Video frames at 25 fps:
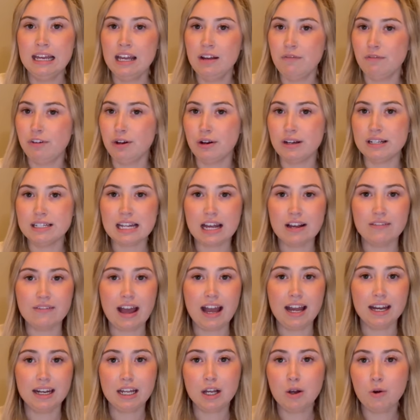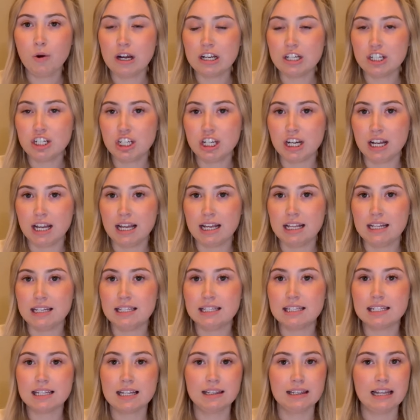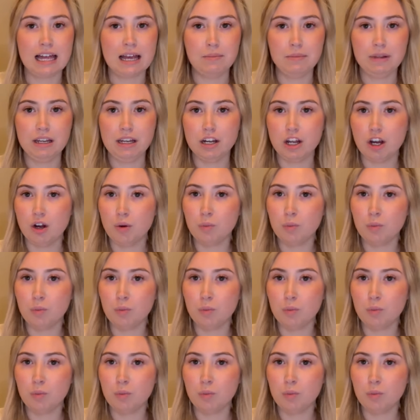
If you guys have any questions, let me know